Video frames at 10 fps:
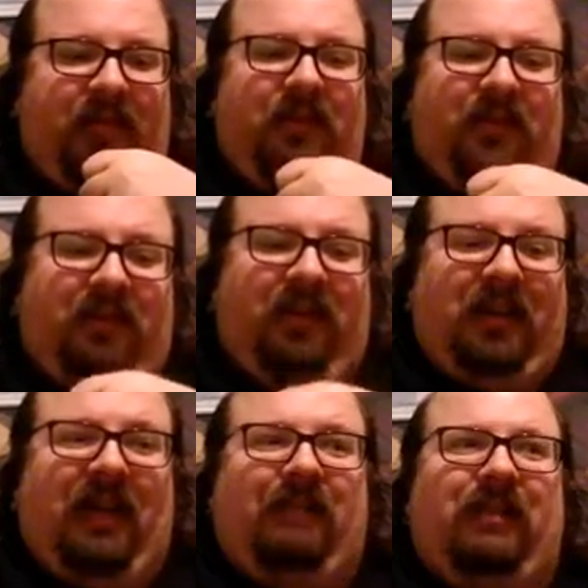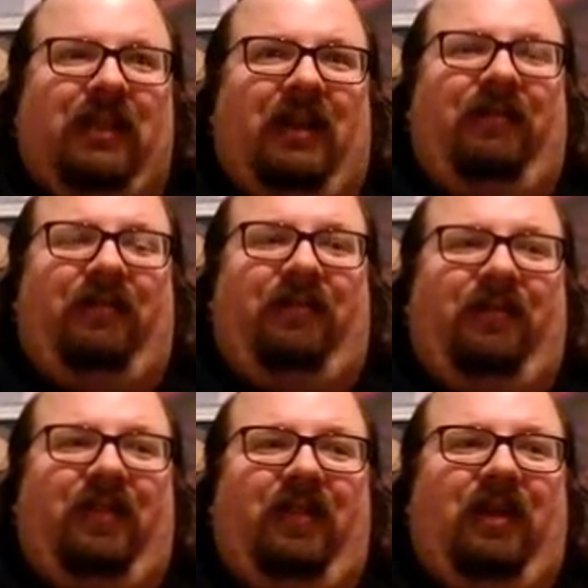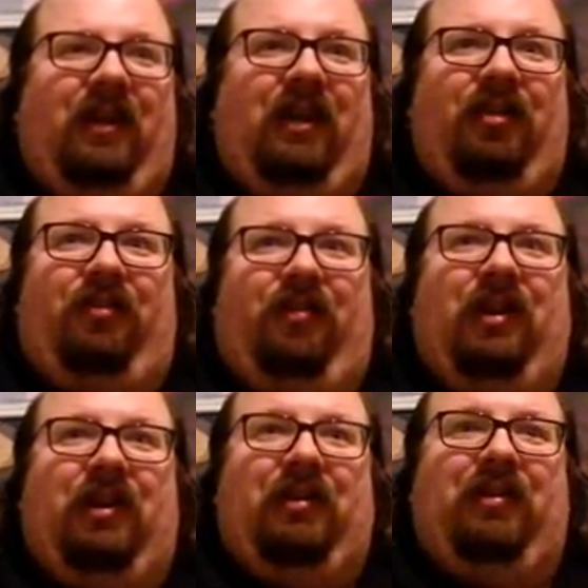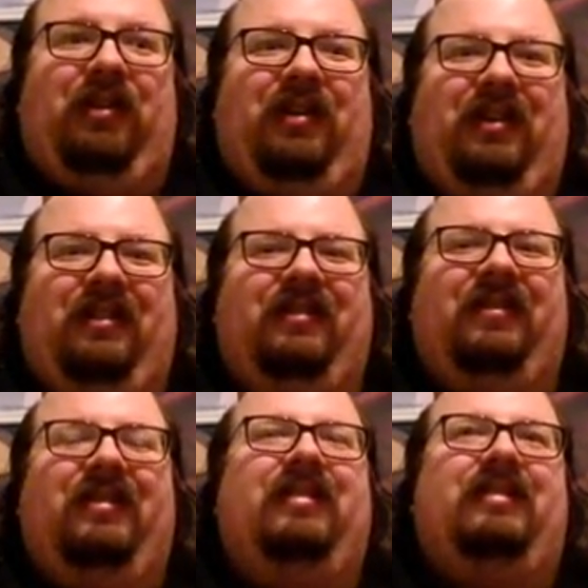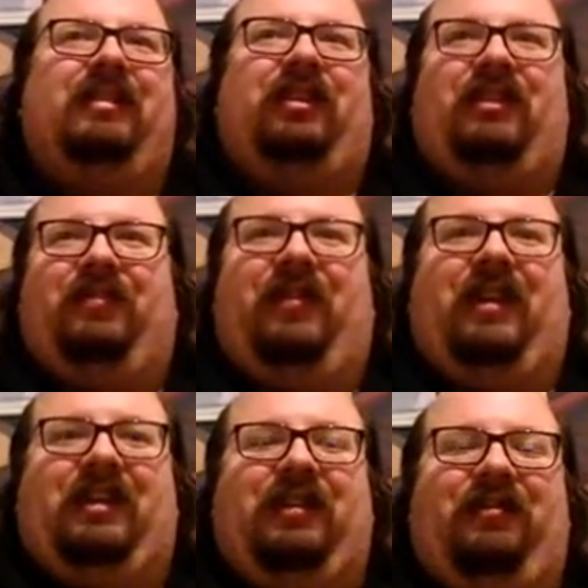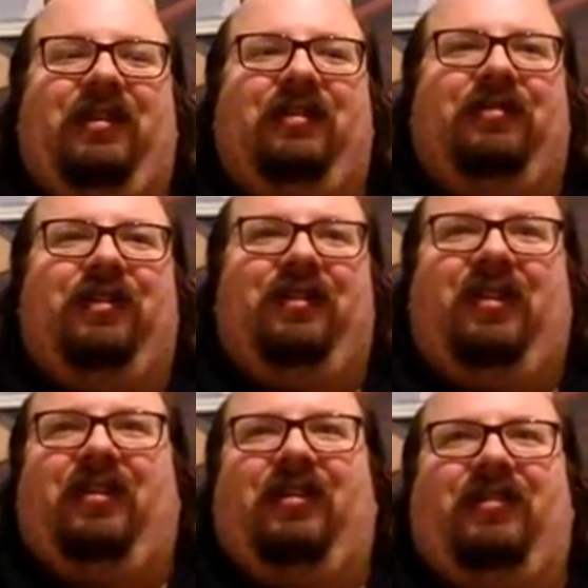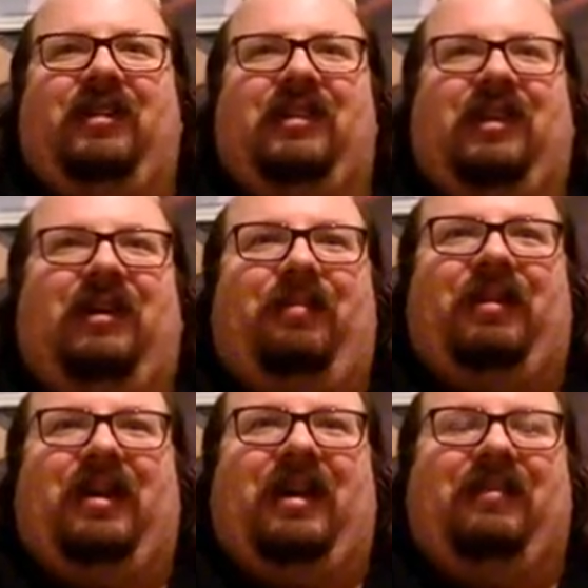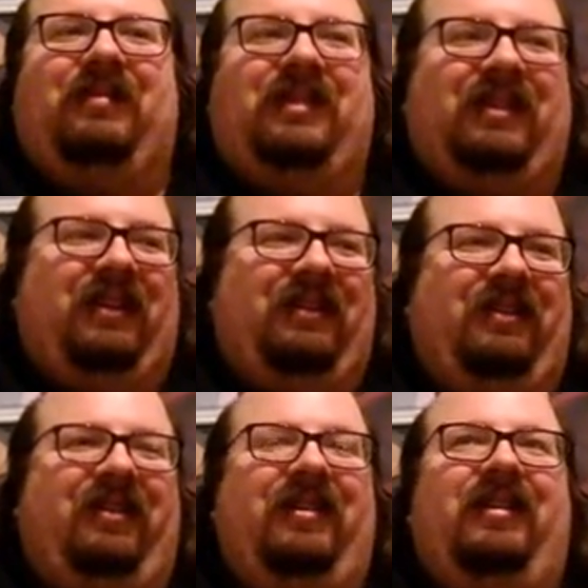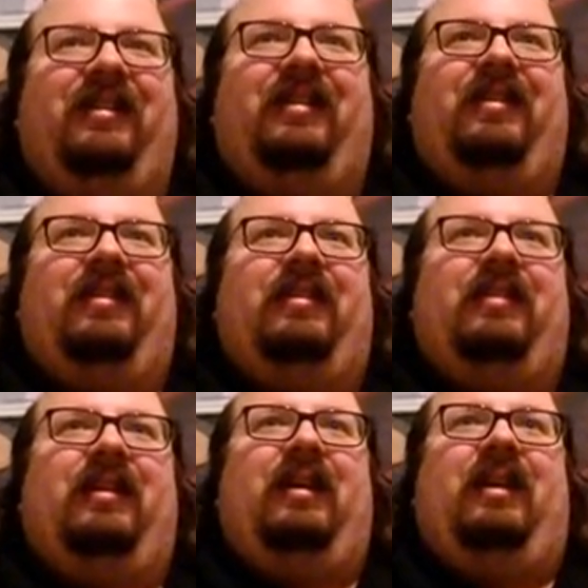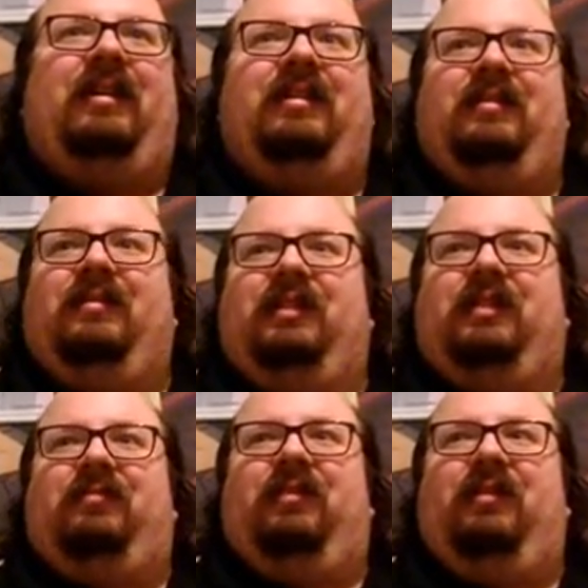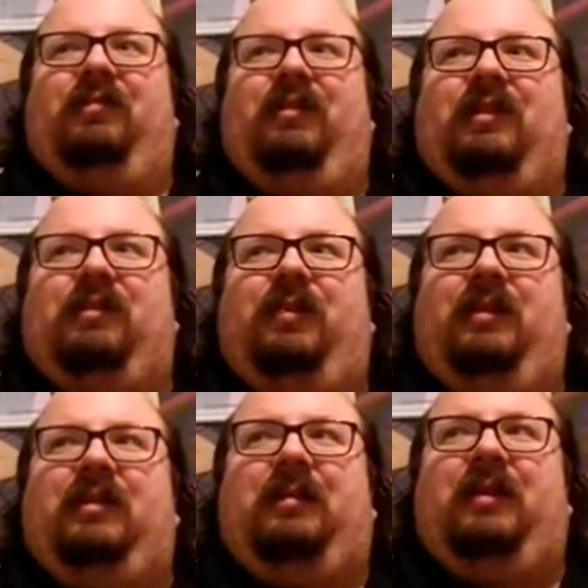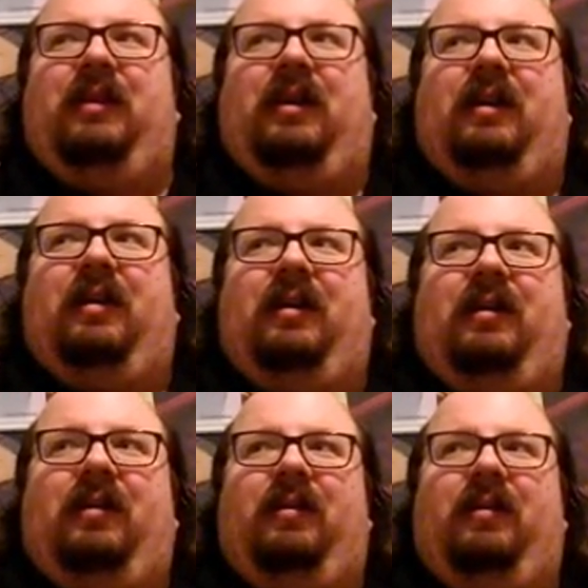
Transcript: those are long games, and I've gone through start to finish a few of the longer ones a couple times. So yeah, it was just a really fun experience. I mean, I